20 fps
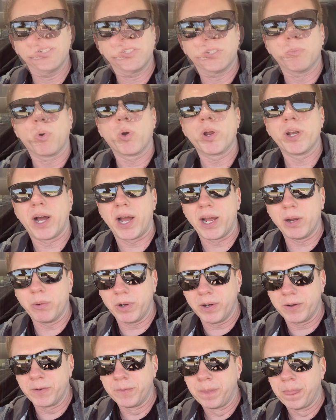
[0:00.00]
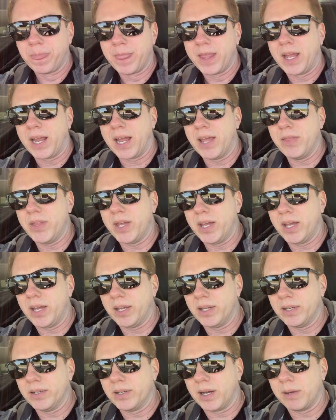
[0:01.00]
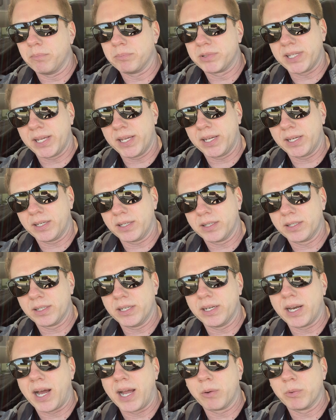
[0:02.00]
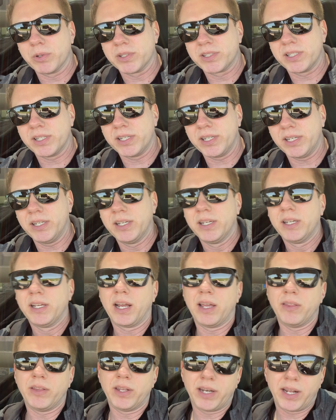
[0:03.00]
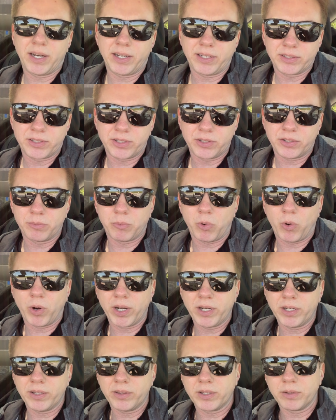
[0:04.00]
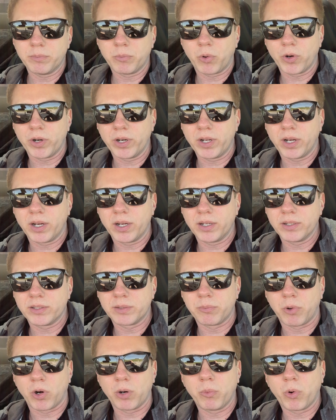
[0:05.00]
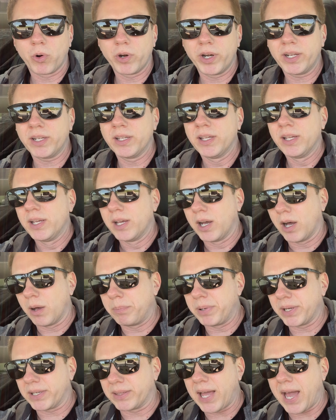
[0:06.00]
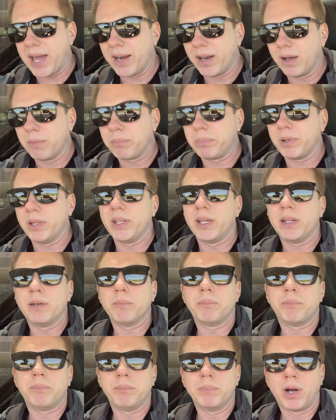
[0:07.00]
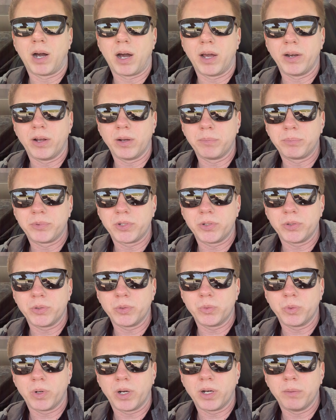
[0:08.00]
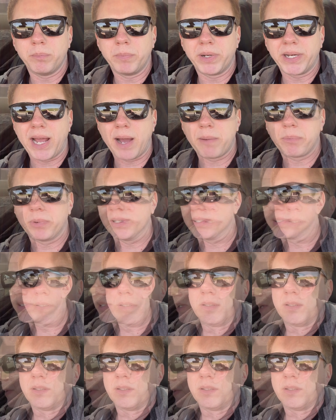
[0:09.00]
Des Moines, Iowa, and then I'm staying in Iowa City, and then heading to Des Moines in the morning, uh, tomorrow morning. I'll pick that up, and then on up to uh, Minneapolis.